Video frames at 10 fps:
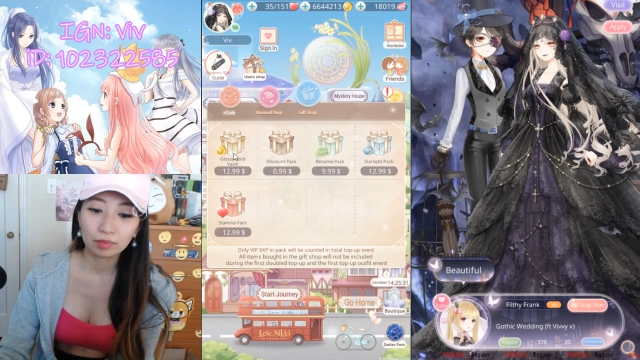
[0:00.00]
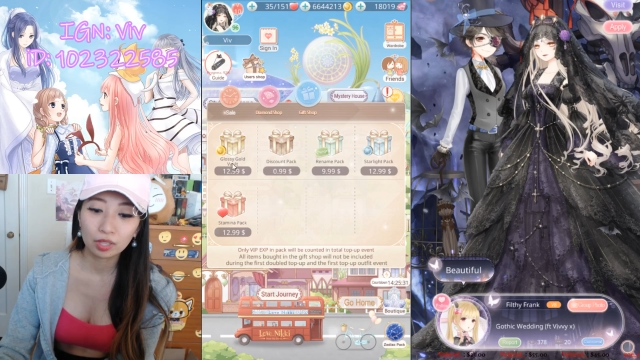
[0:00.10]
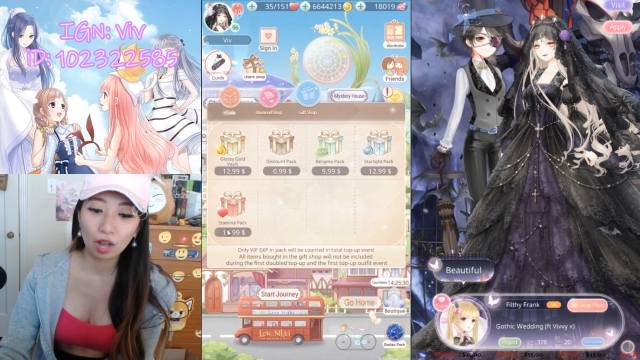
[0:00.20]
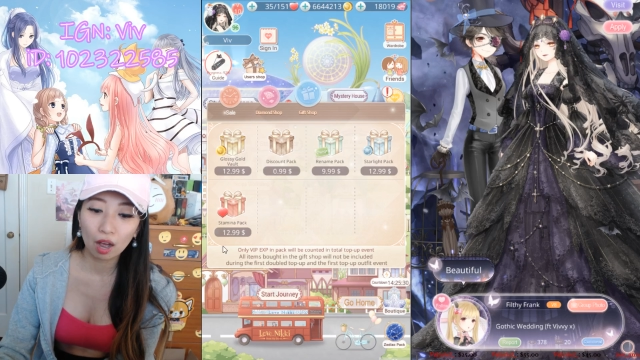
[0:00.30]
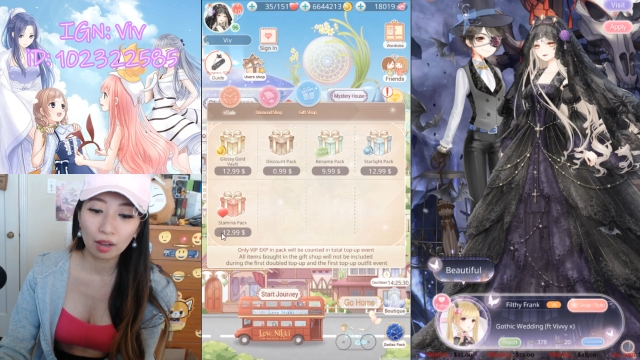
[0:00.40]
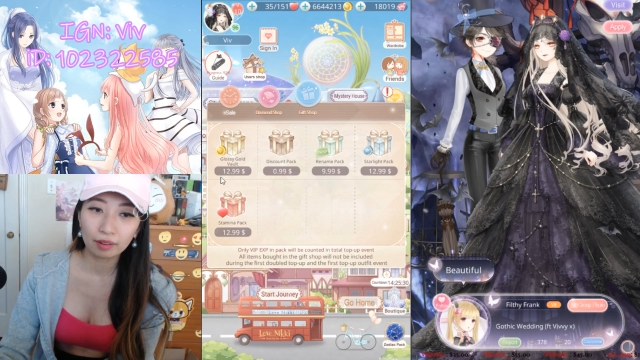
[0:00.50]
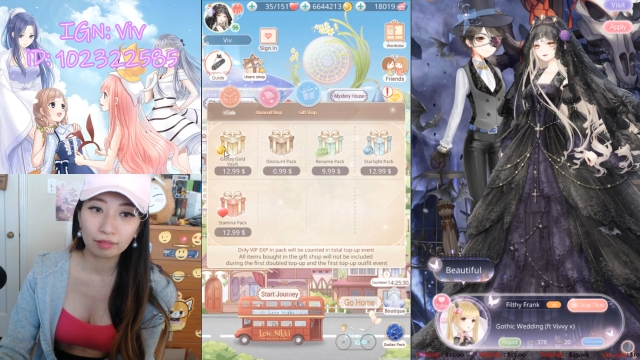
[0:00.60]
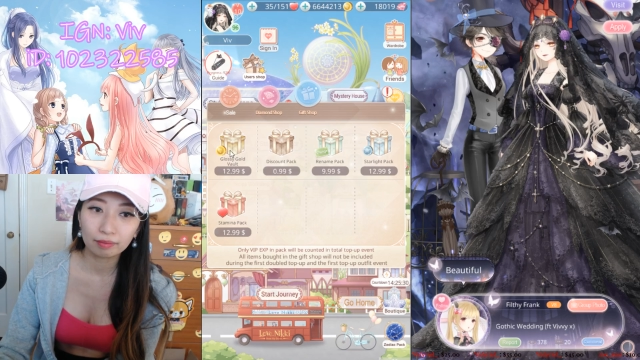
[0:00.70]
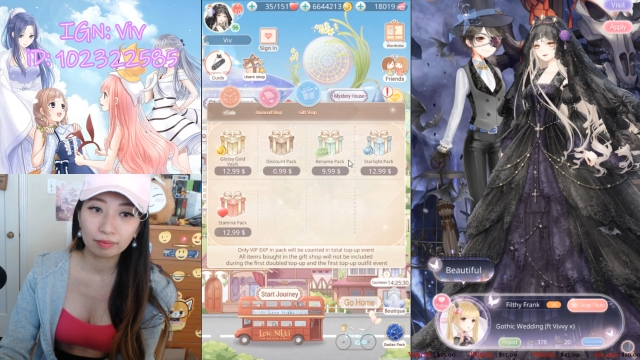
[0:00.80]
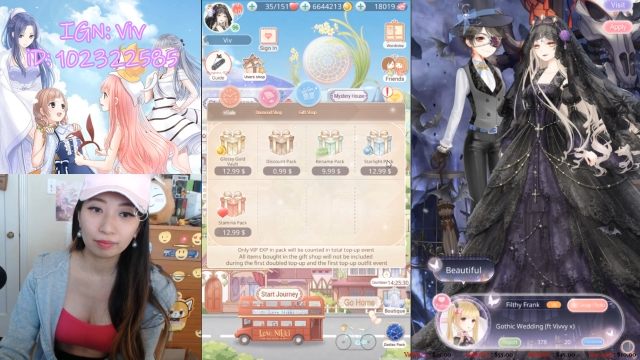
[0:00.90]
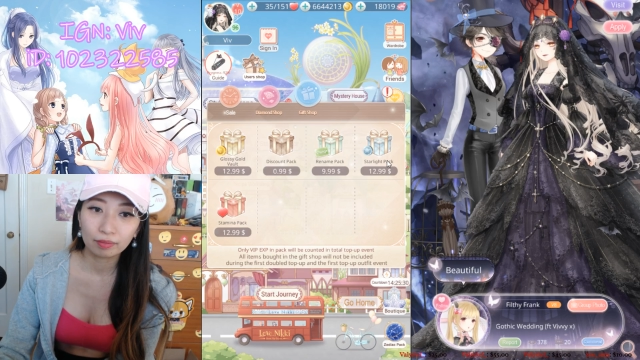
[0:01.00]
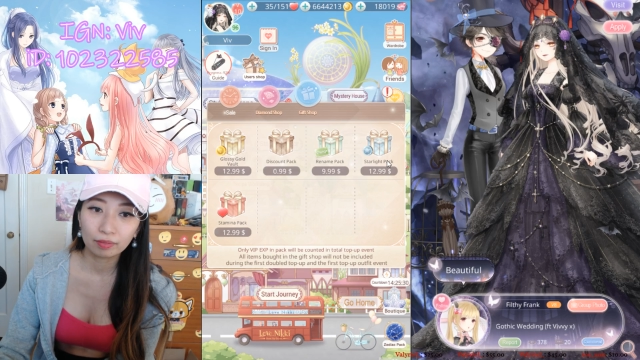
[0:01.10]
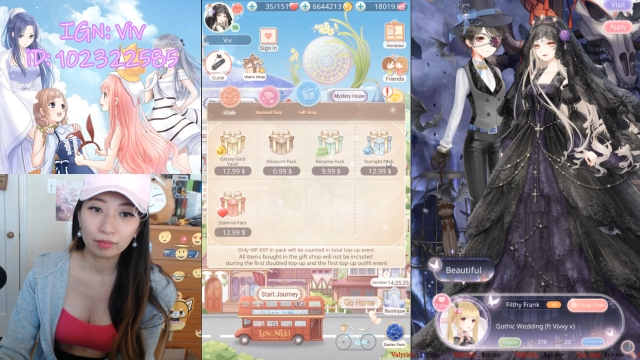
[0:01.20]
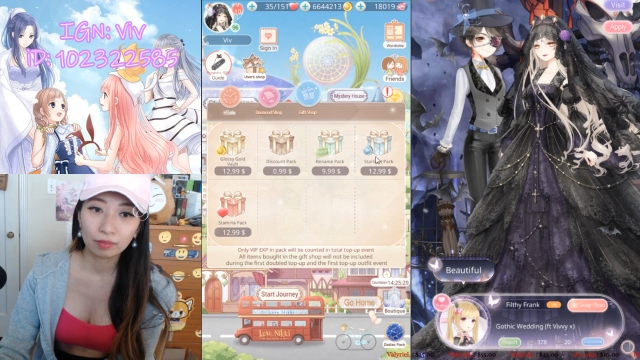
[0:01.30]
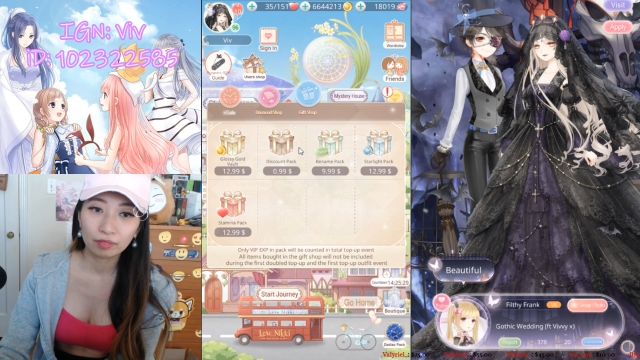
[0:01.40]
gone
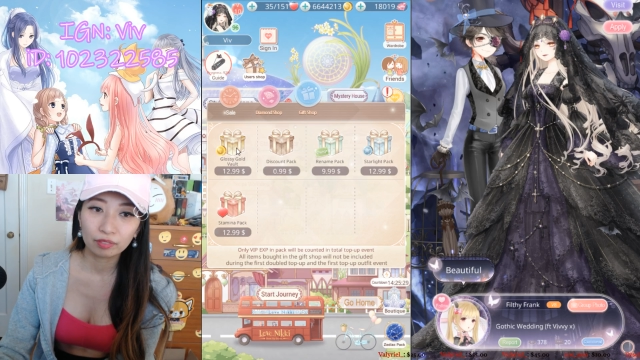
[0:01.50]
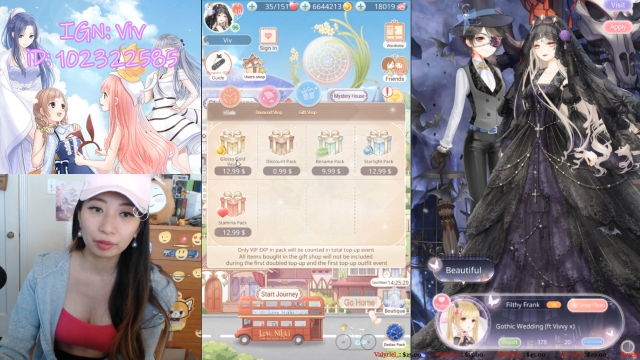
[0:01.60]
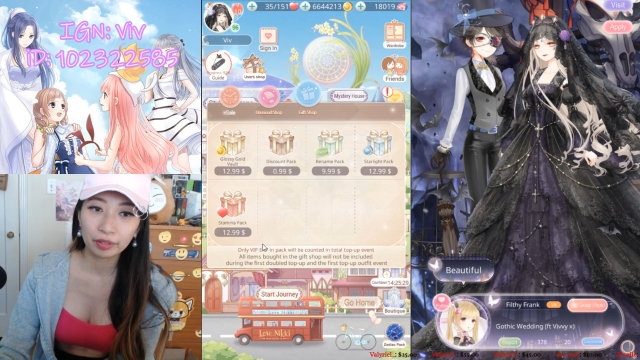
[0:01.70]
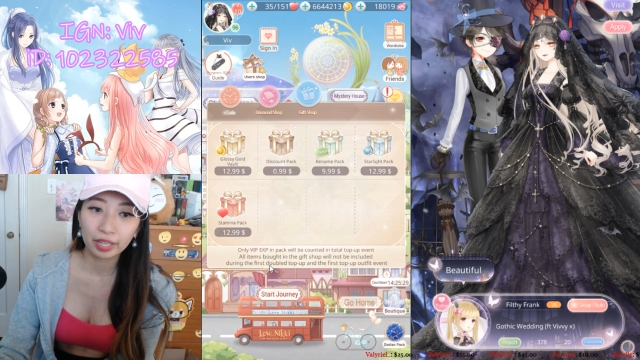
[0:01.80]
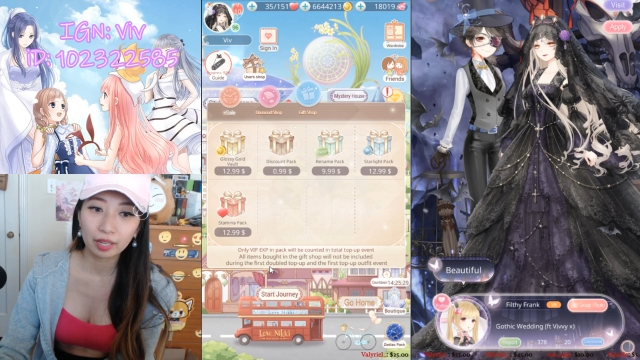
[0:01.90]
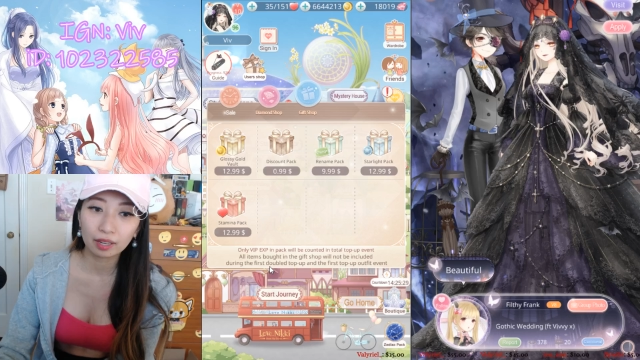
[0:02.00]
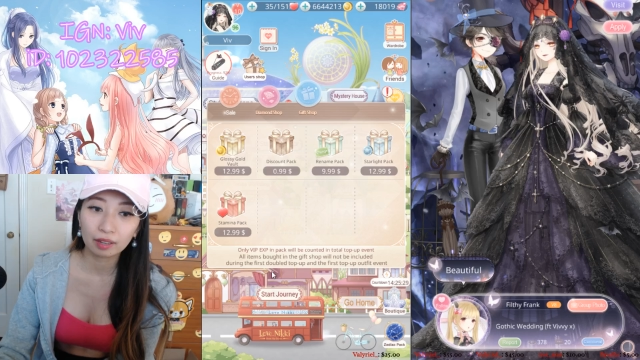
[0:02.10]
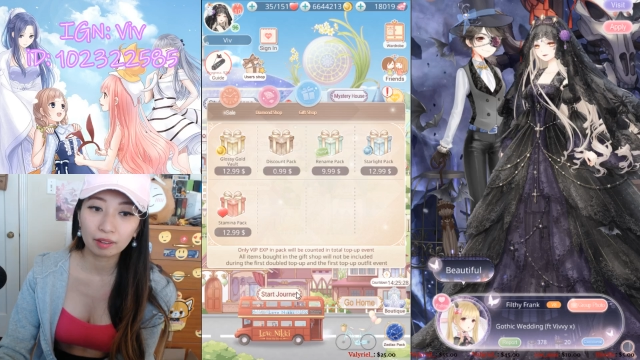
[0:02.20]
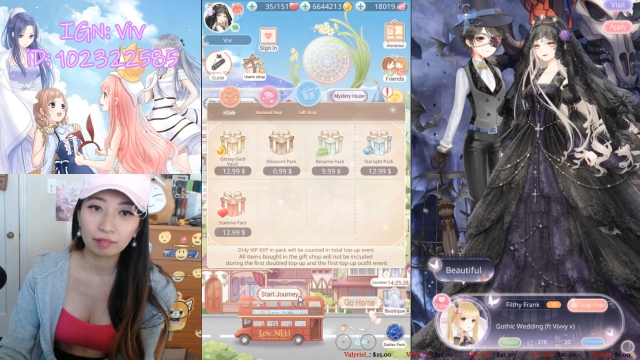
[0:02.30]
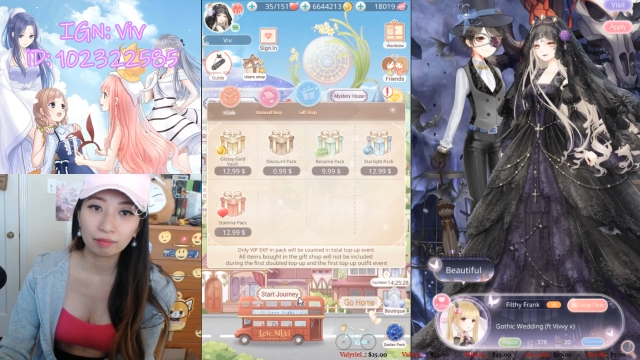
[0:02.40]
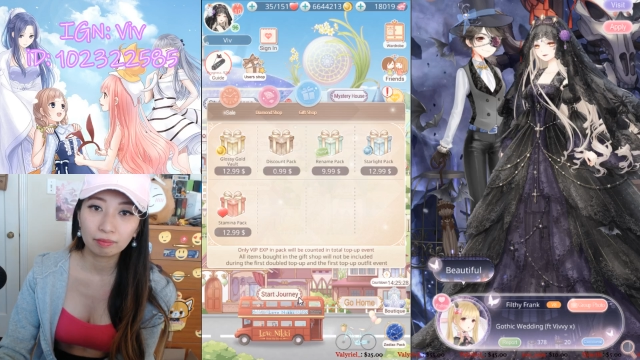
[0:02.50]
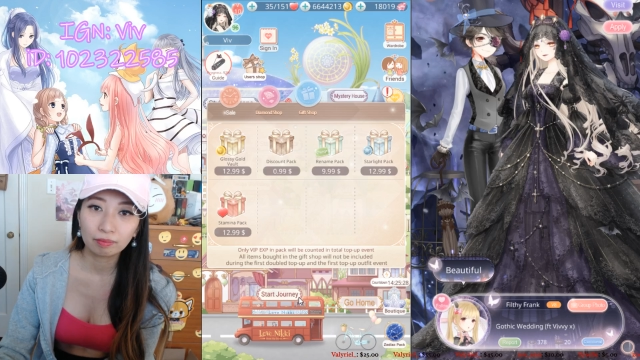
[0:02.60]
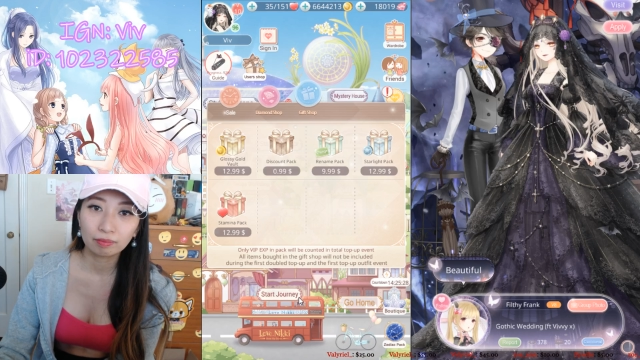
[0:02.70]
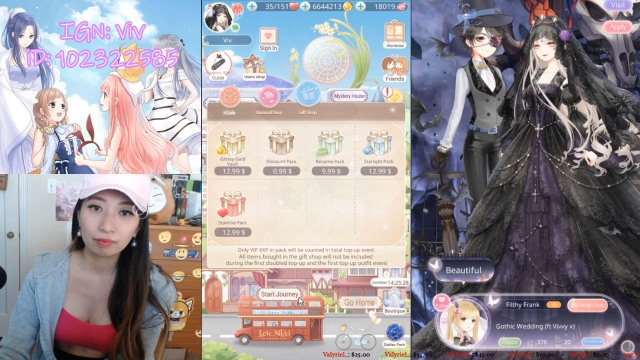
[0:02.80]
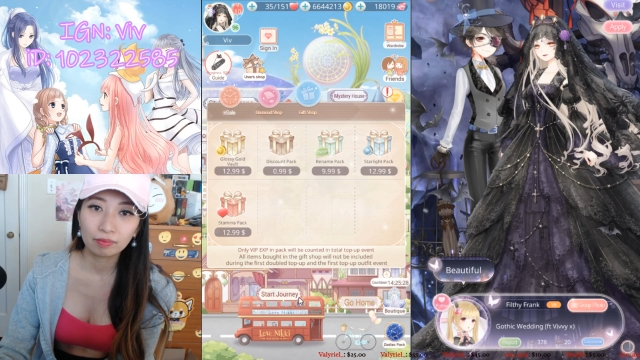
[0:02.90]
from here
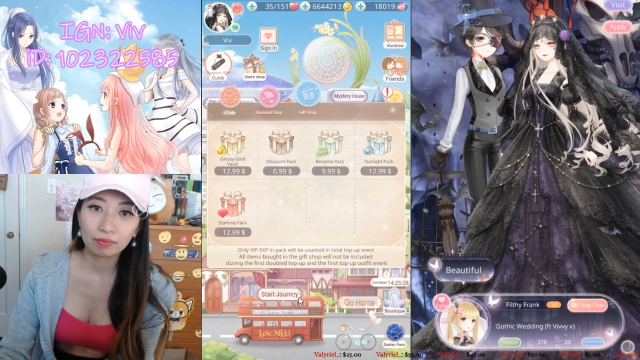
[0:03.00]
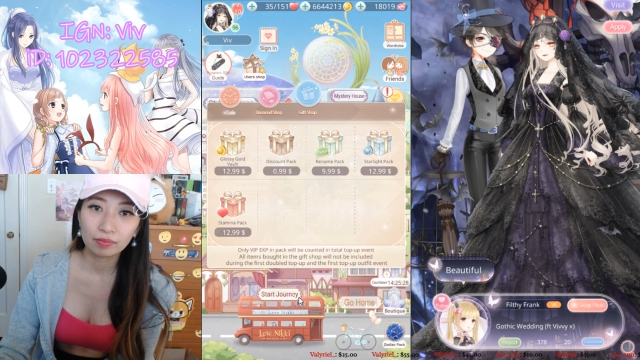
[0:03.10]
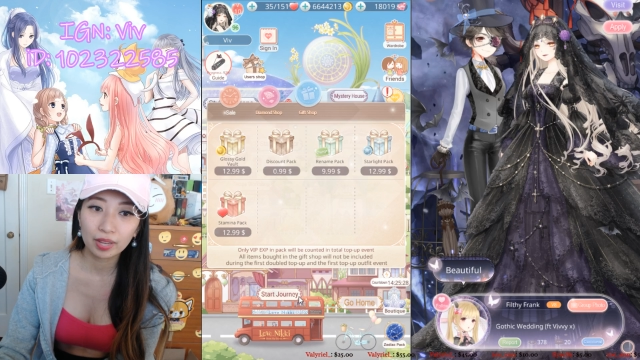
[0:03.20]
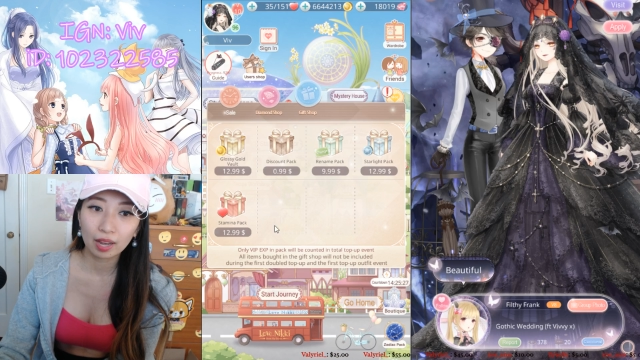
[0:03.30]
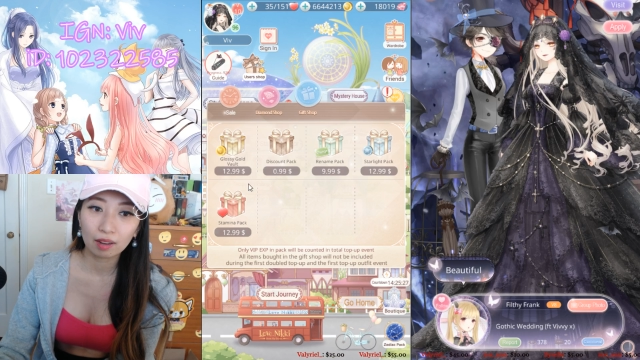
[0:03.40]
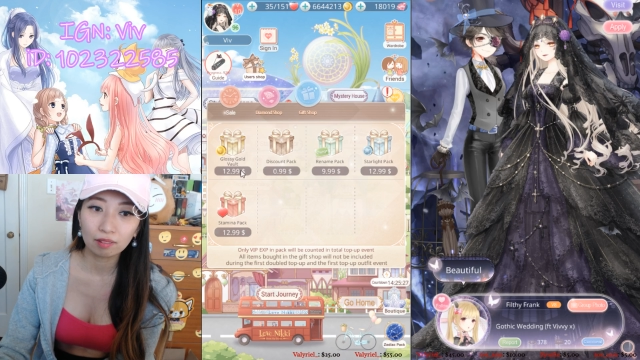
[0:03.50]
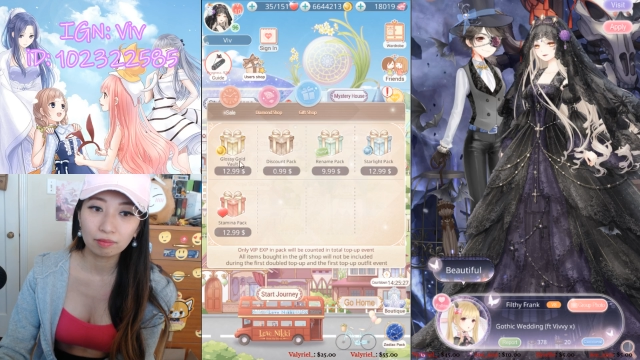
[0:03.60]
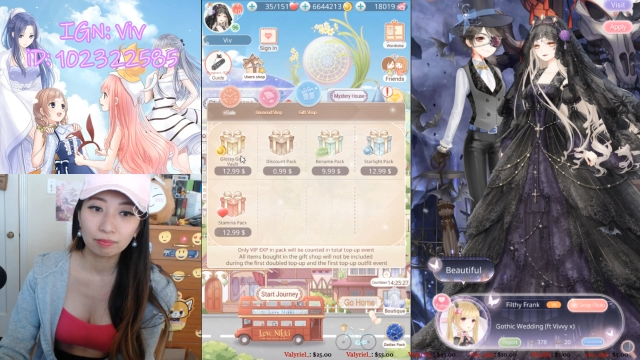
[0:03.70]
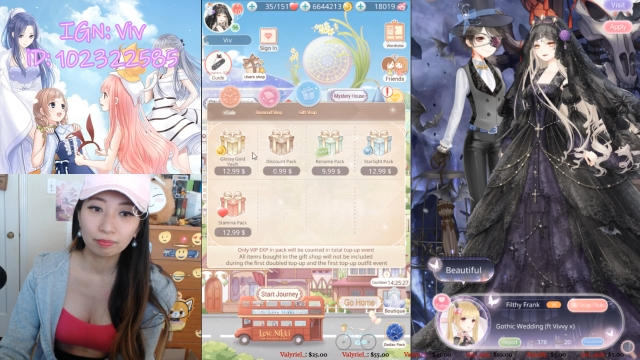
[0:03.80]
now.